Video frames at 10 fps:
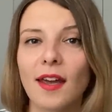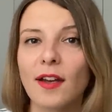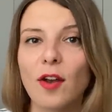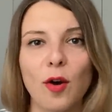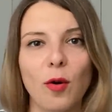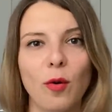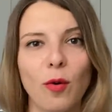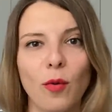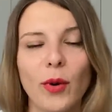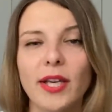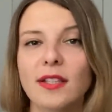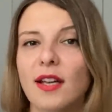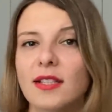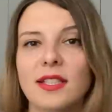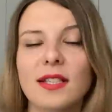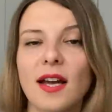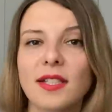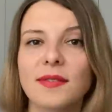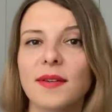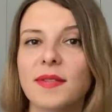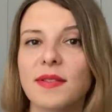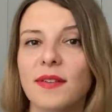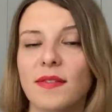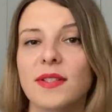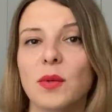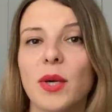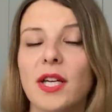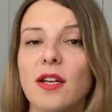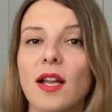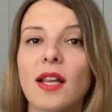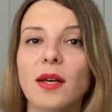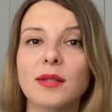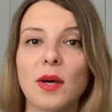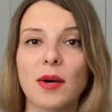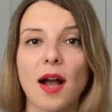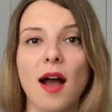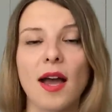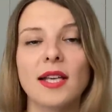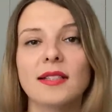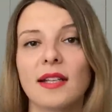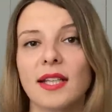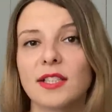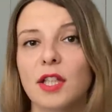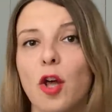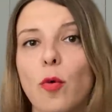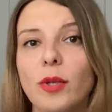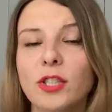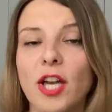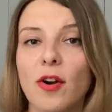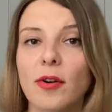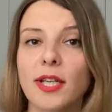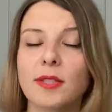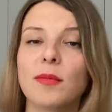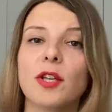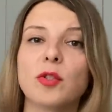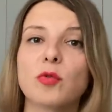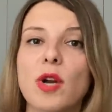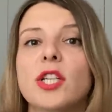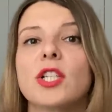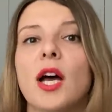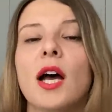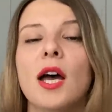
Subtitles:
No, we cannot decide 50-50. We cannot close our eyes on this global terrorism that Russia